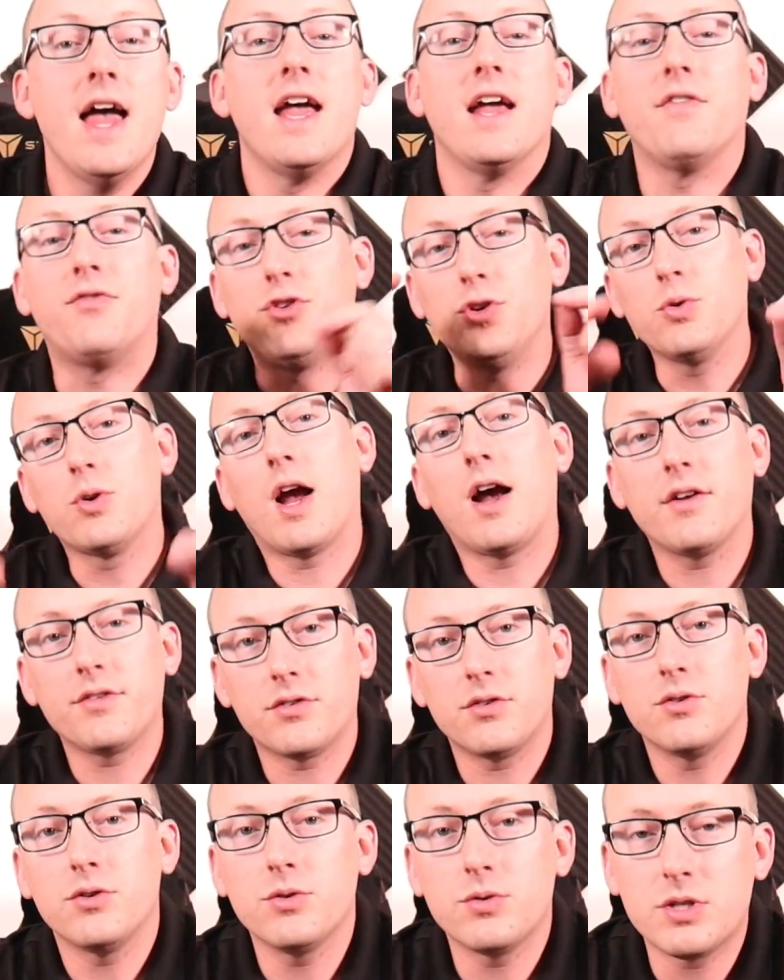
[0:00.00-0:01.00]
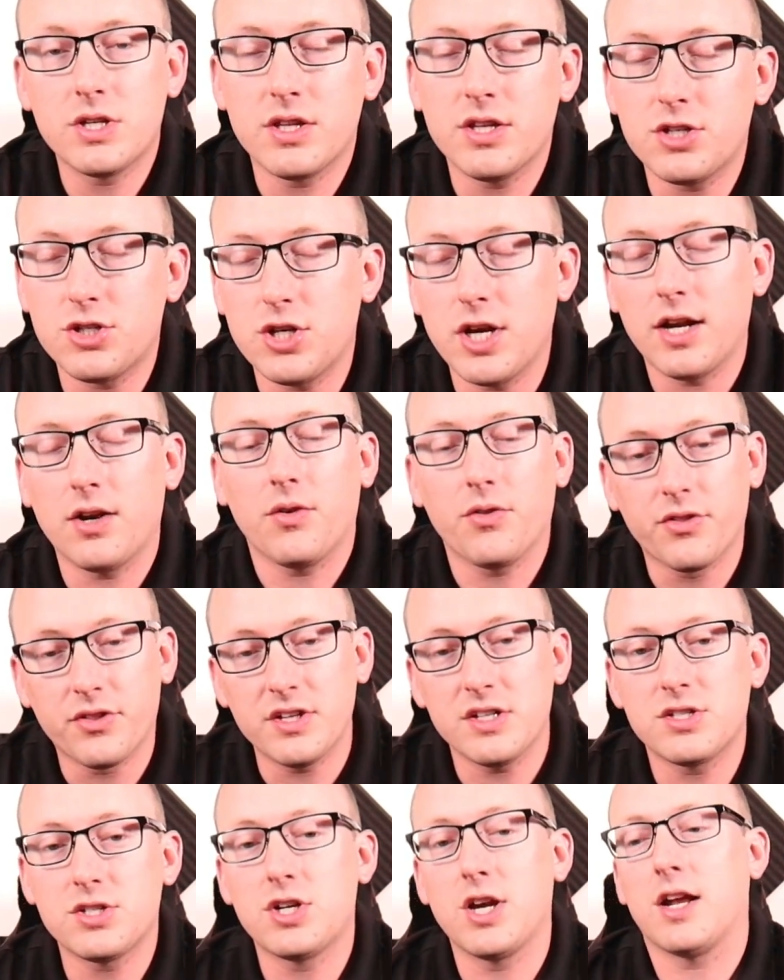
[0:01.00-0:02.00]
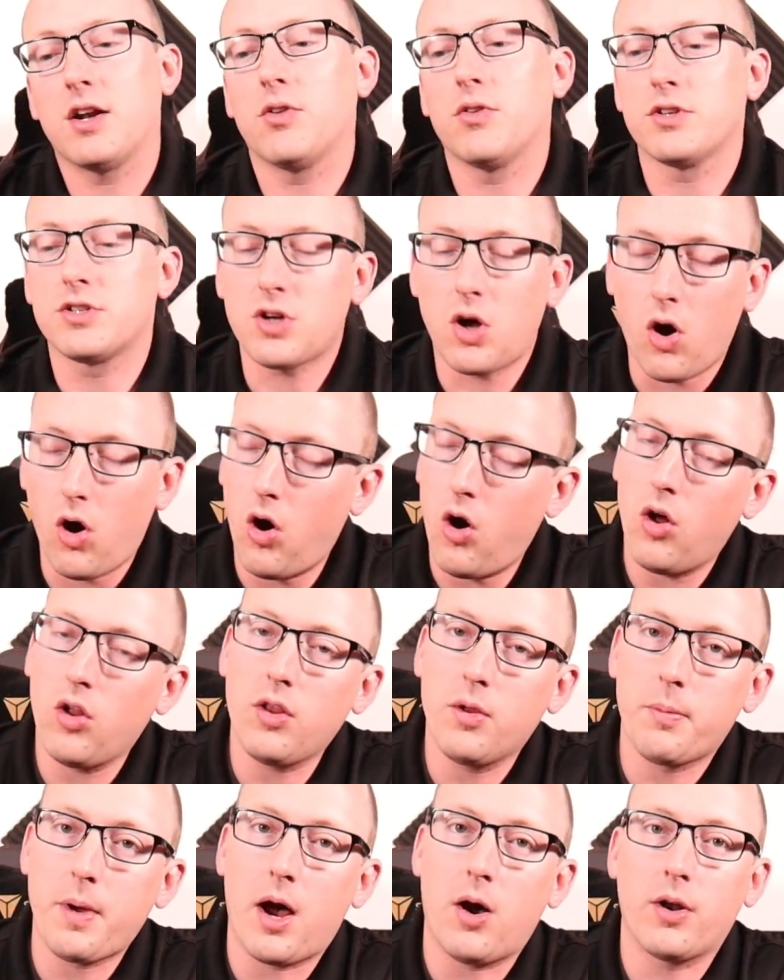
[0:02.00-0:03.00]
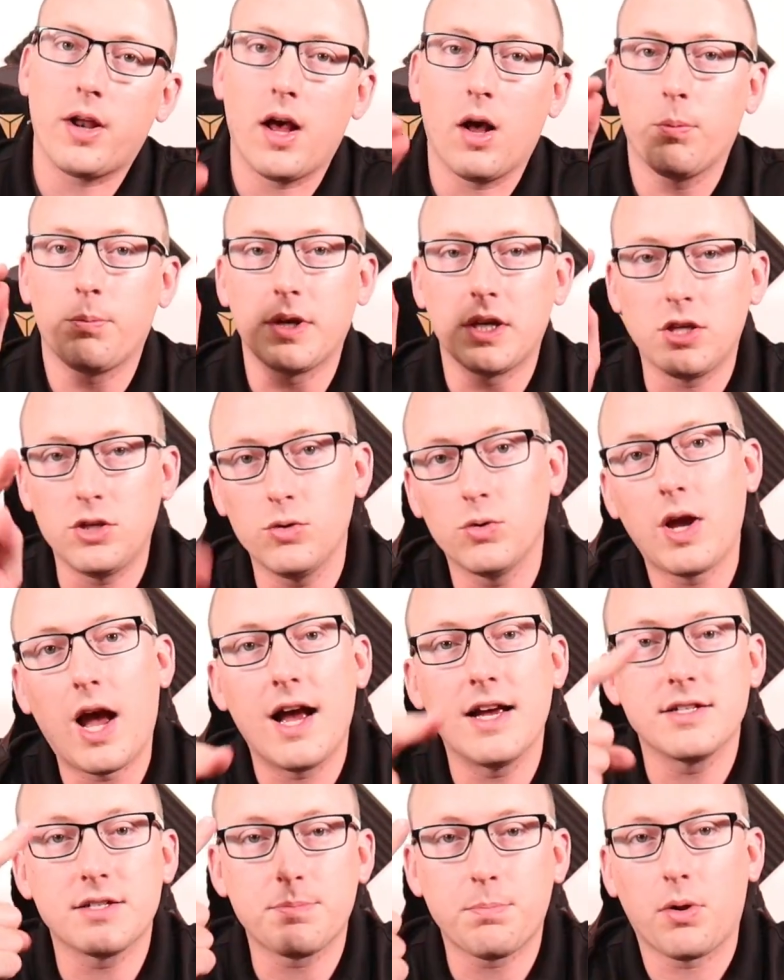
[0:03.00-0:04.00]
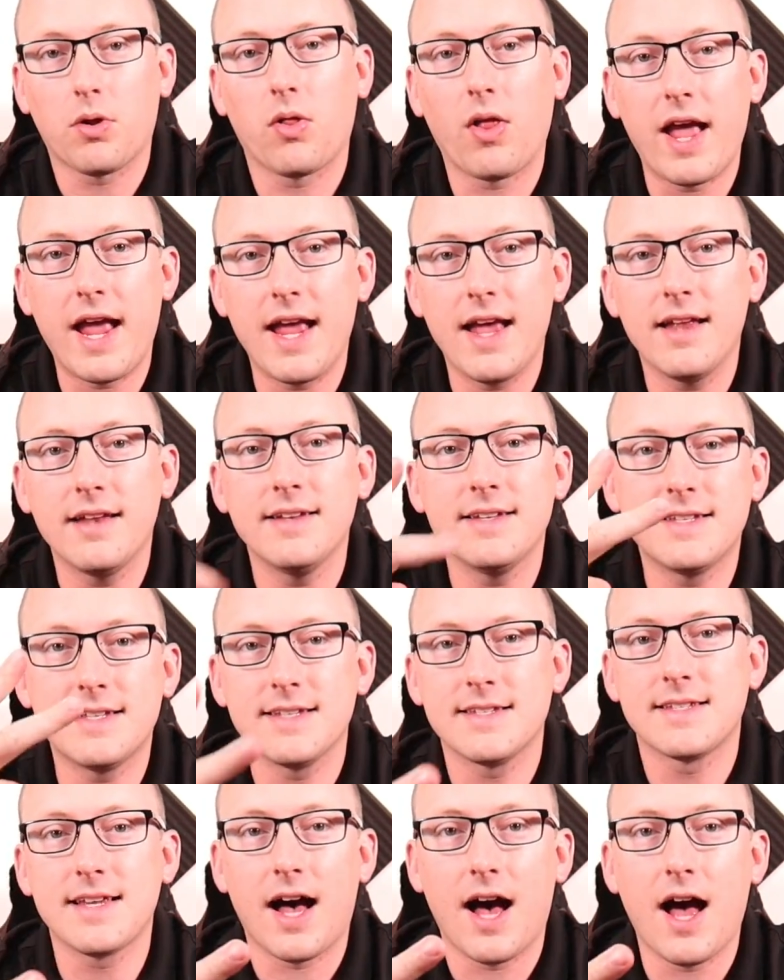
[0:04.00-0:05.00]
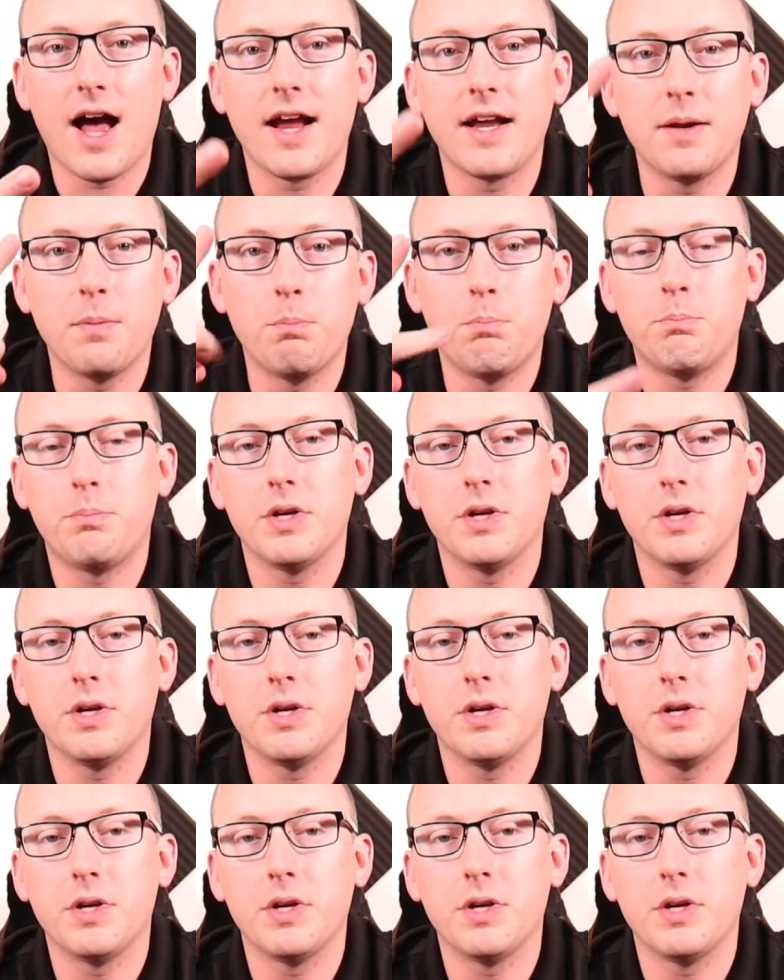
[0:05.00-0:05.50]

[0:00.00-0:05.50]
If you guys are new to the channel, this channel is all about helping you guys plan, design,